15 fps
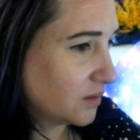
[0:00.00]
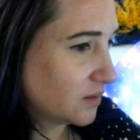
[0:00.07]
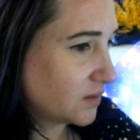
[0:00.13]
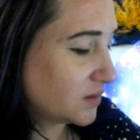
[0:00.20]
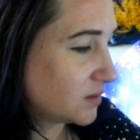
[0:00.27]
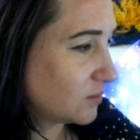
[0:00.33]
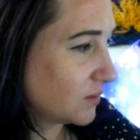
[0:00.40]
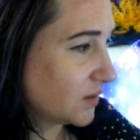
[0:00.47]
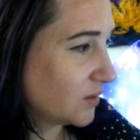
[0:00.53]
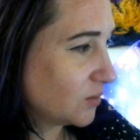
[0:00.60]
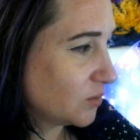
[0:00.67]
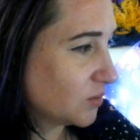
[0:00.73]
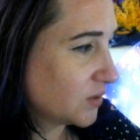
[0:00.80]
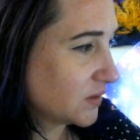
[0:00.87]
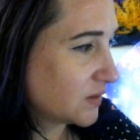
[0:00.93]
we're going to
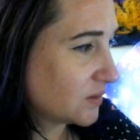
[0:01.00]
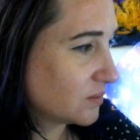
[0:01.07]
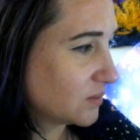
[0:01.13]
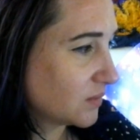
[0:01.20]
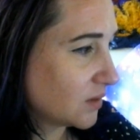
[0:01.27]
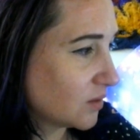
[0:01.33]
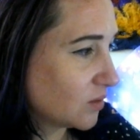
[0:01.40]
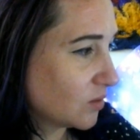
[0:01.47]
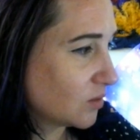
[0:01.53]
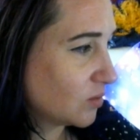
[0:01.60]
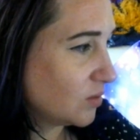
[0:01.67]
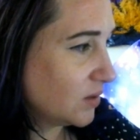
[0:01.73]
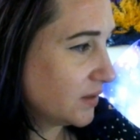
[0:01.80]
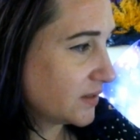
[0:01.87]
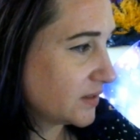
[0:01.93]
order some
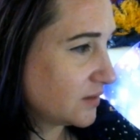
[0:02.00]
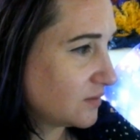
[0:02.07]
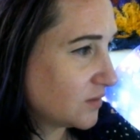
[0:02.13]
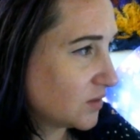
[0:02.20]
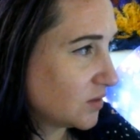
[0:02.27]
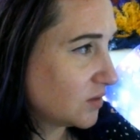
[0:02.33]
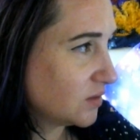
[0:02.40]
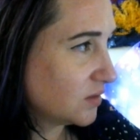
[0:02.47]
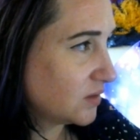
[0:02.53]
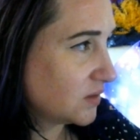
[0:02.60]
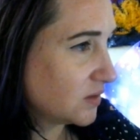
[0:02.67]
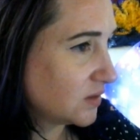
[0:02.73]
quality food,